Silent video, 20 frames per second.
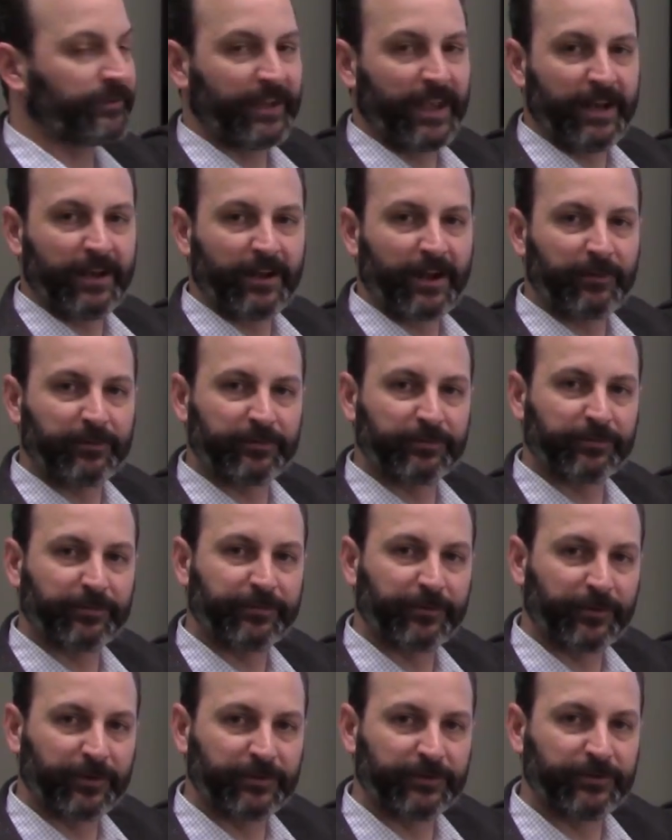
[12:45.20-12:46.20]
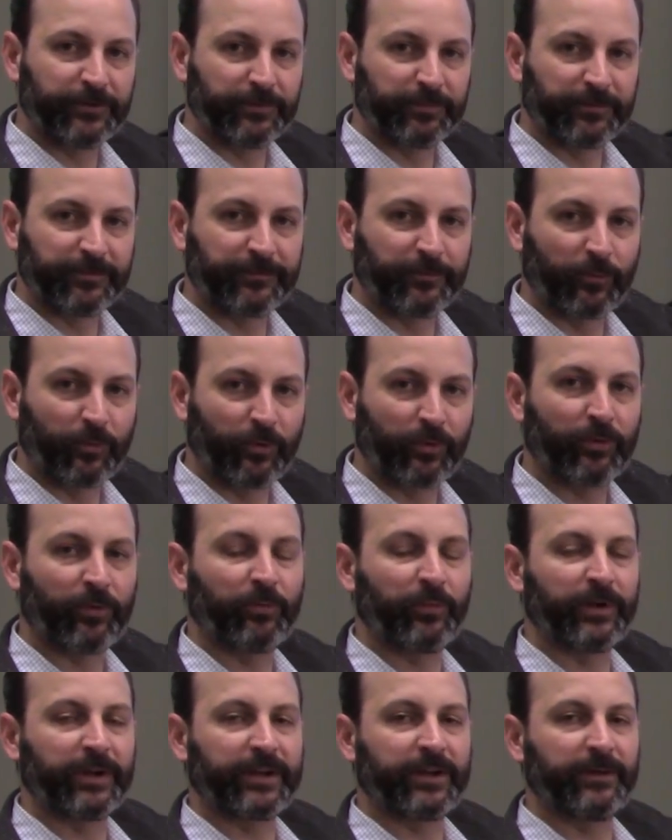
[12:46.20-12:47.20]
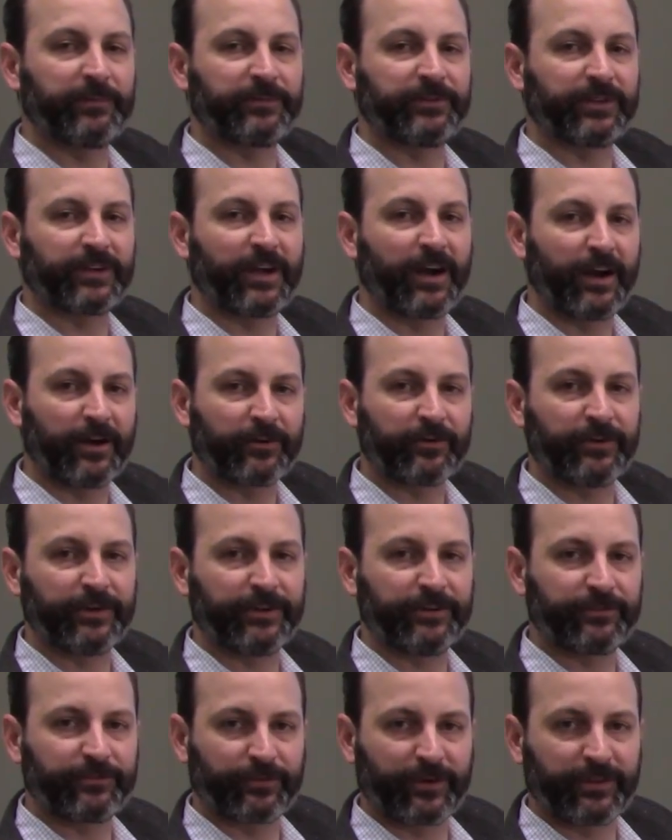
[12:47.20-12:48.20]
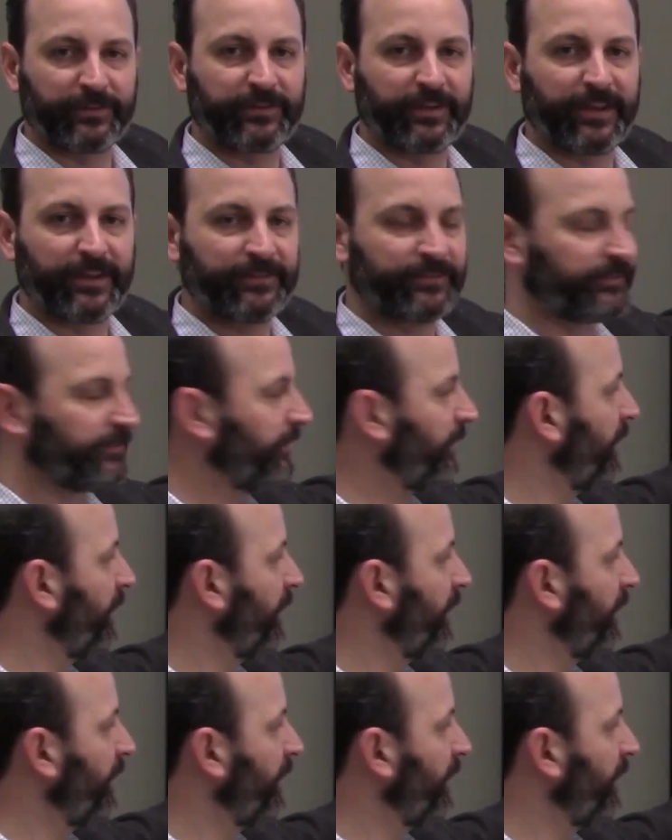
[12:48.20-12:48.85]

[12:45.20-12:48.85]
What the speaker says: data I was referring to before when it comes to concrete strength tests.